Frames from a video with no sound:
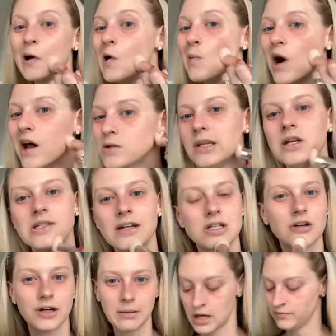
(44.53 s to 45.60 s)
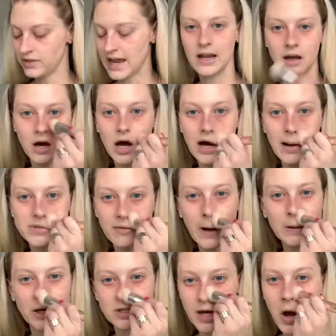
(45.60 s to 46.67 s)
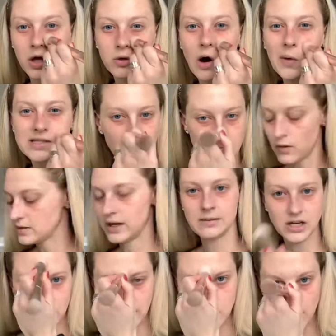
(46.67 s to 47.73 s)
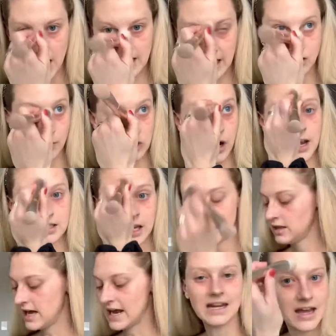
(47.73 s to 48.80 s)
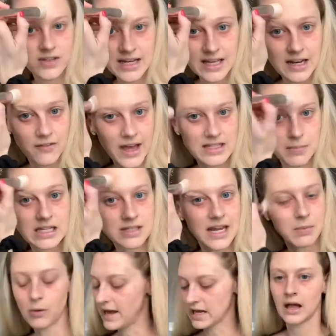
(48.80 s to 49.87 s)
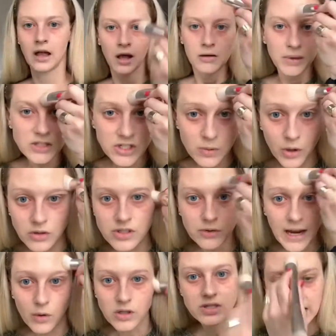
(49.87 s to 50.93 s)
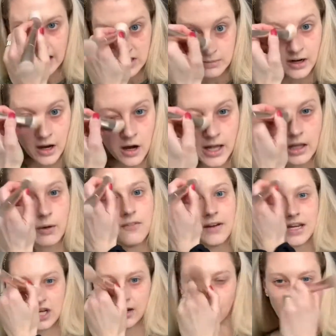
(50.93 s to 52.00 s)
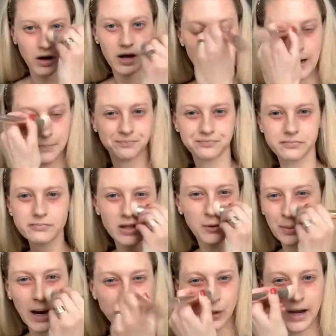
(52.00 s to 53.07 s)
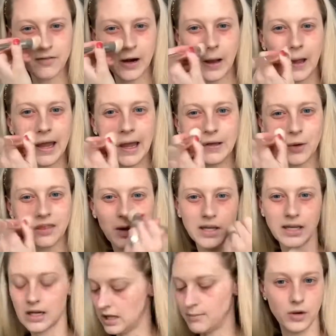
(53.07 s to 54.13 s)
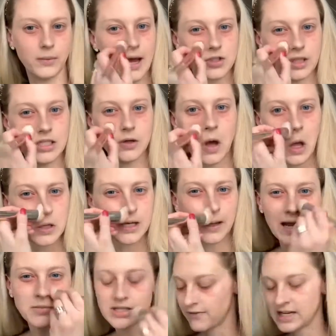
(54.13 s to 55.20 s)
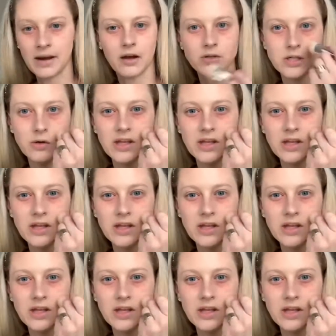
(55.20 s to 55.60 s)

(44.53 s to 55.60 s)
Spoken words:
And I'm working that main highlight color around the lower third of my face. So around my mouth, lower cheeks, around my nose, and then the lower part of my forehead, so right above my eyebrows.